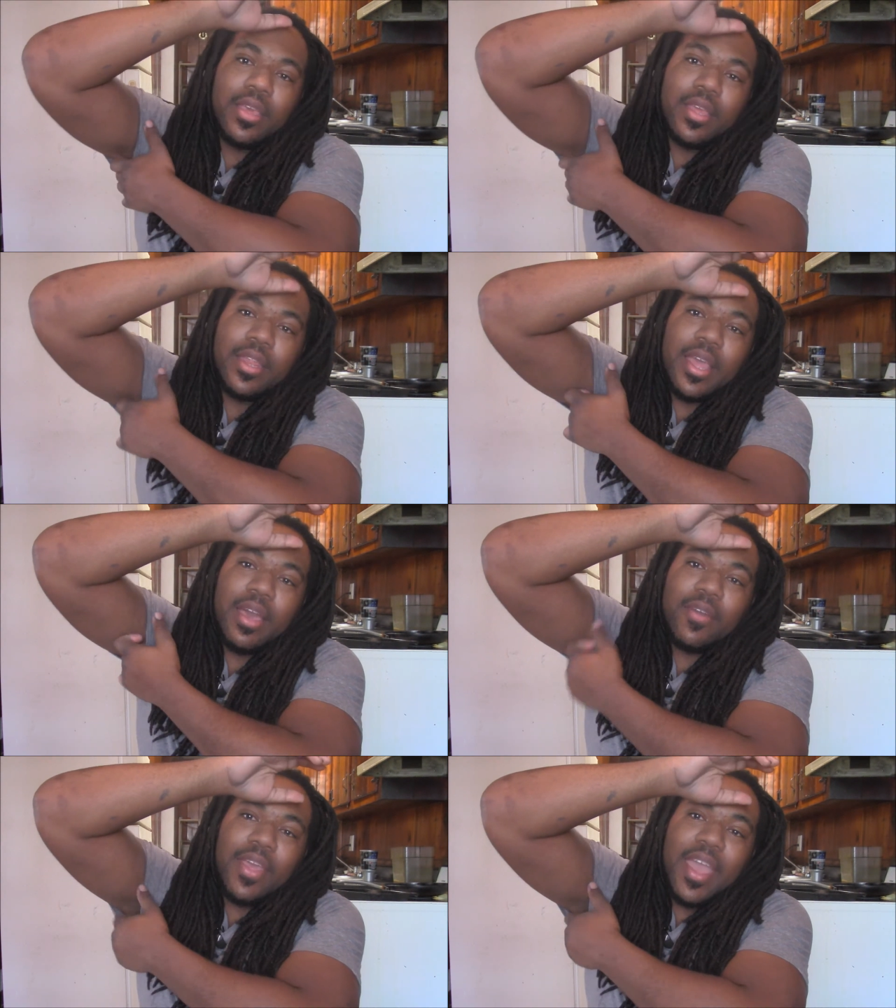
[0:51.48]
And
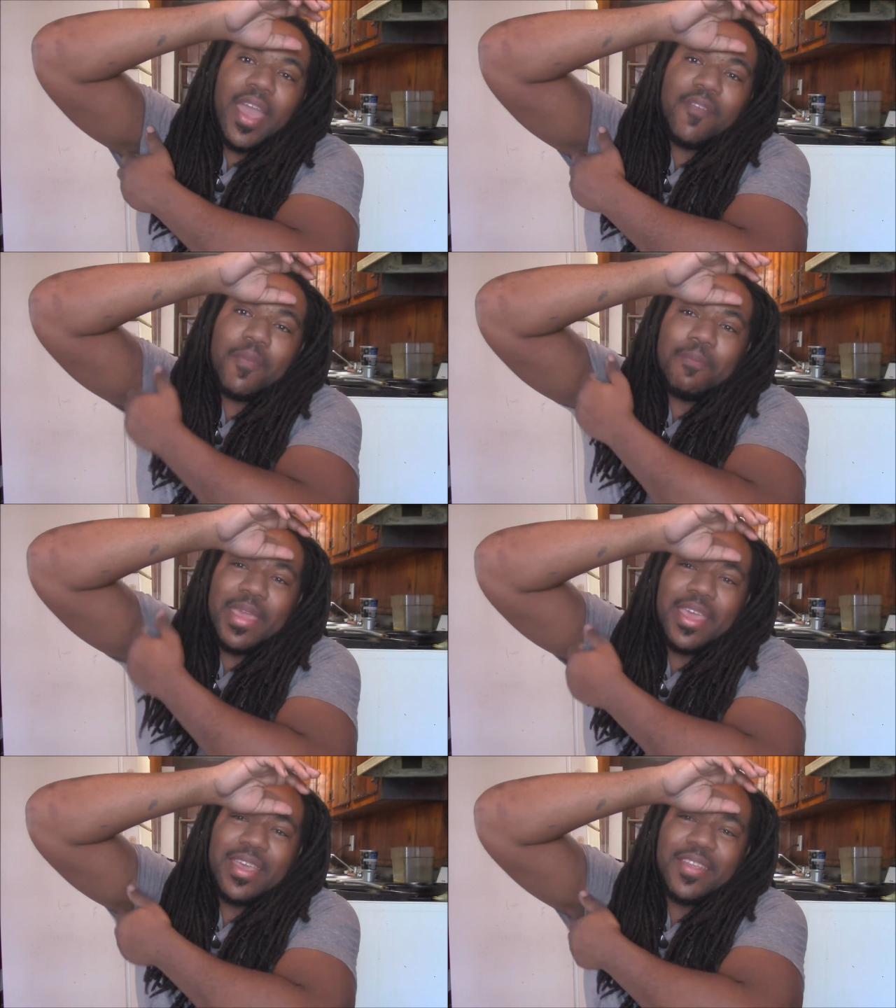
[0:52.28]
now they have a
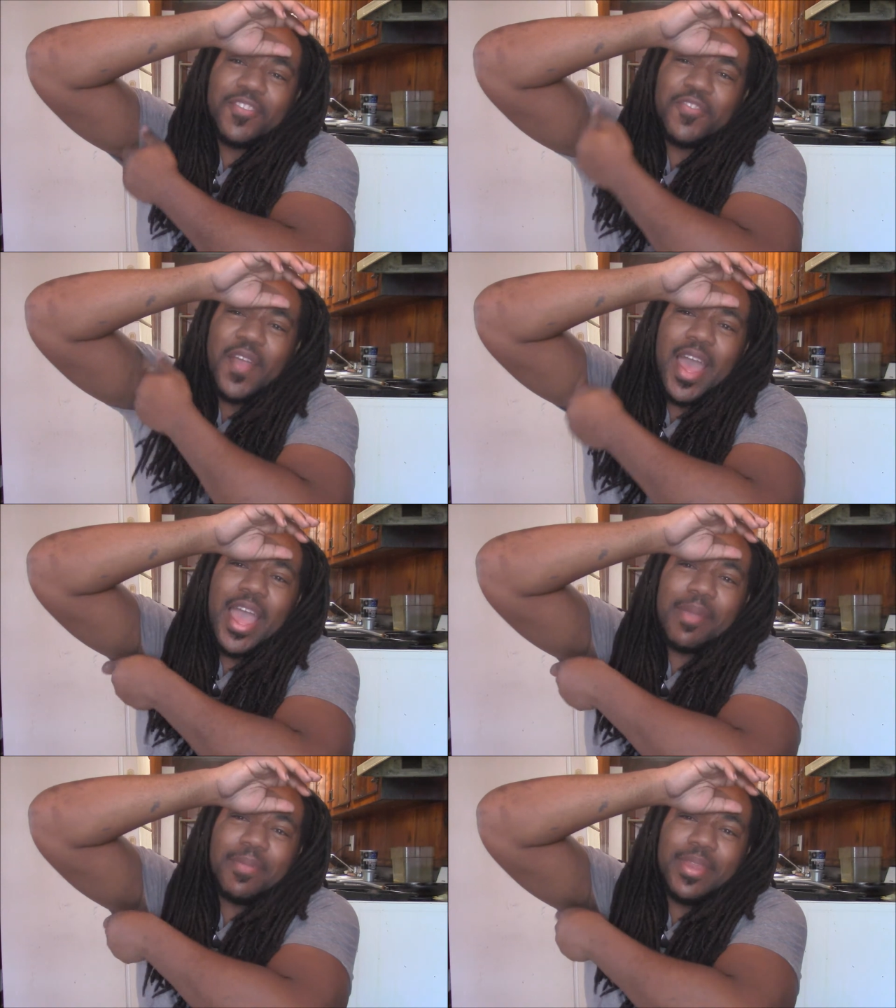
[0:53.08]
Mink
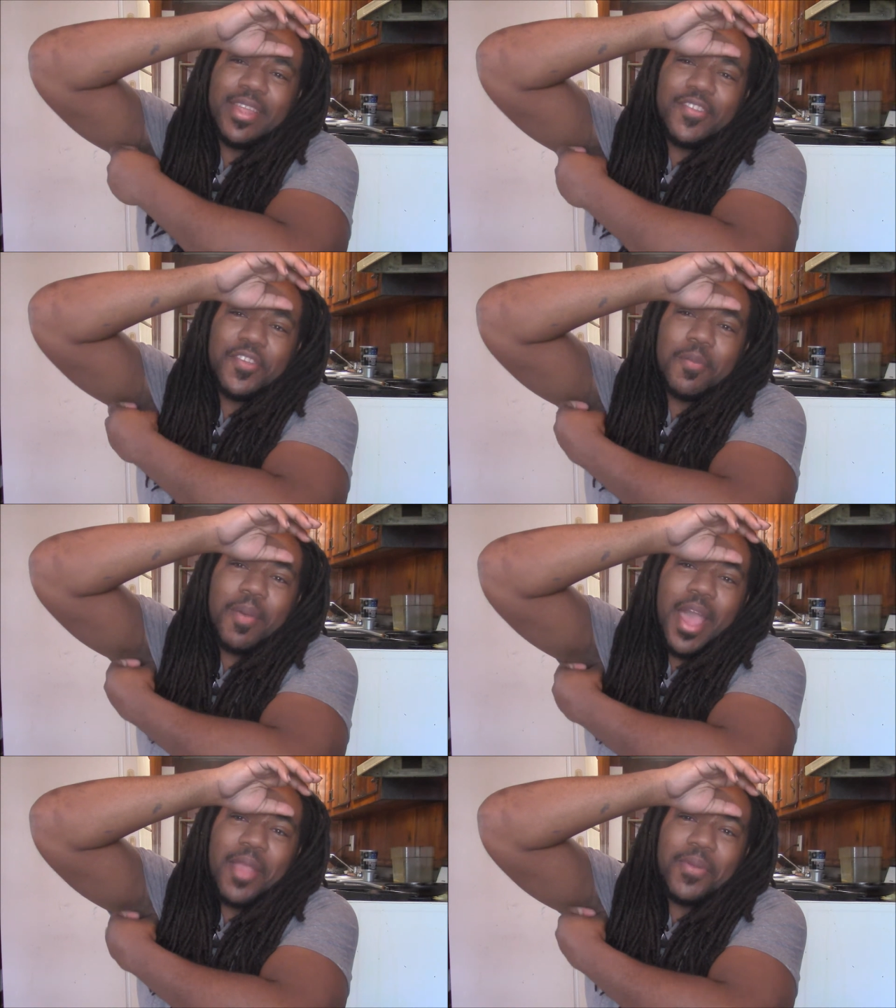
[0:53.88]
tribe ninja
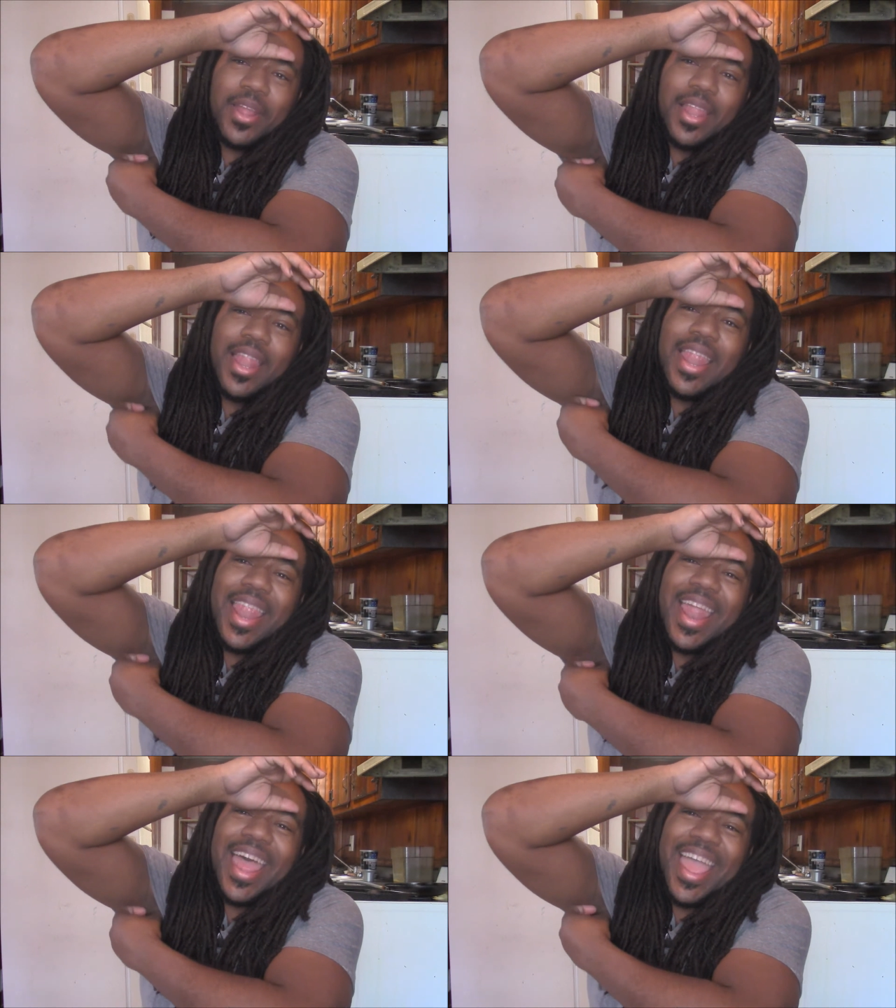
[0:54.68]
pirate
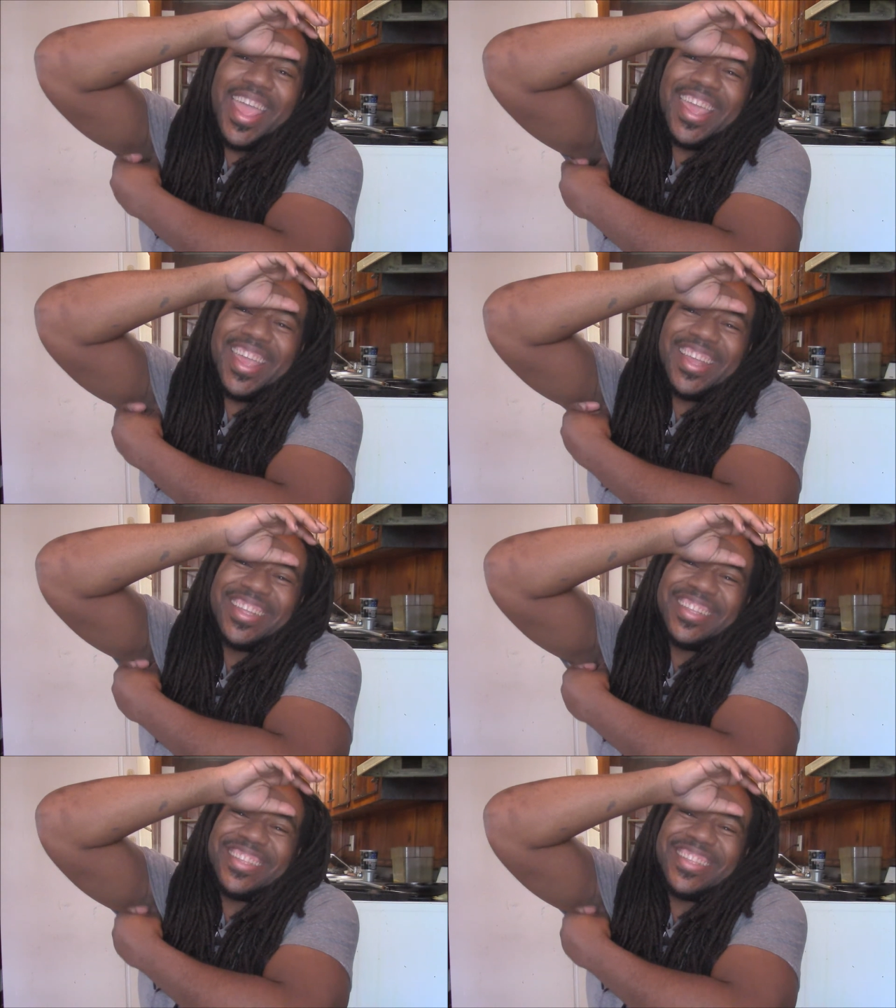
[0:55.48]
alliance.